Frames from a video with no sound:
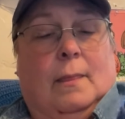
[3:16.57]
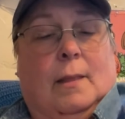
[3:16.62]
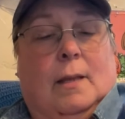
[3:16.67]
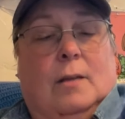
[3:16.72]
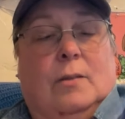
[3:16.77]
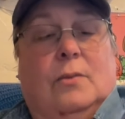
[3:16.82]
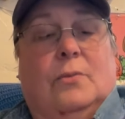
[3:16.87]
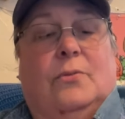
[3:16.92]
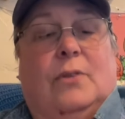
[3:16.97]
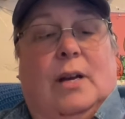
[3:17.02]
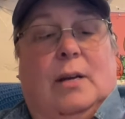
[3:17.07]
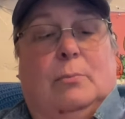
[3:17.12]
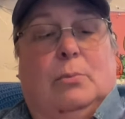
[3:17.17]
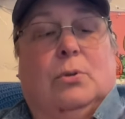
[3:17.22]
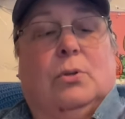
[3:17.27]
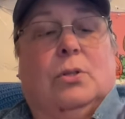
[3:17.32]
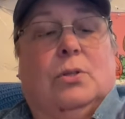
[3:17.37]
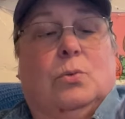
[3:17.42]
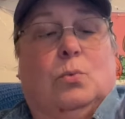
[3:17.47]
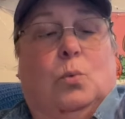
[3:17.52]
The
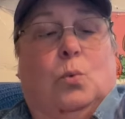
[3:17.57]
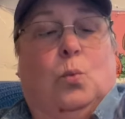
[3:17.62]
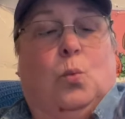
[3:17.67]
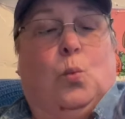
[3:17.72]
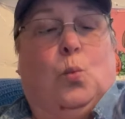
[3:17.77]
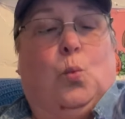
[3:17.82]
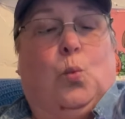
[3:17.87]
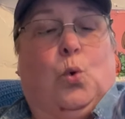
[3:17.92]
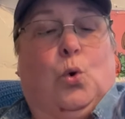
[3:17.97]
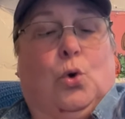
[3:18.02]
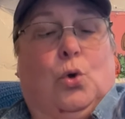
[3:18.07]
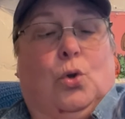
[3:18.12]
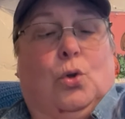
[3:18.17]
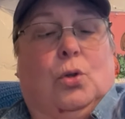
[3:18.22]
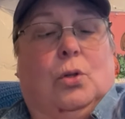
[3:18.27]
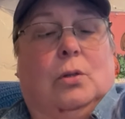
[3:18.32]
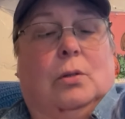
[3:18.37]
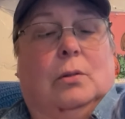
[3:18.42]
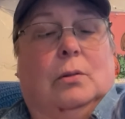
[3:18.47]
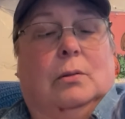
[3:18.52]
fiber is
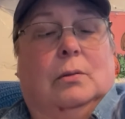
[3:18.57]
wool.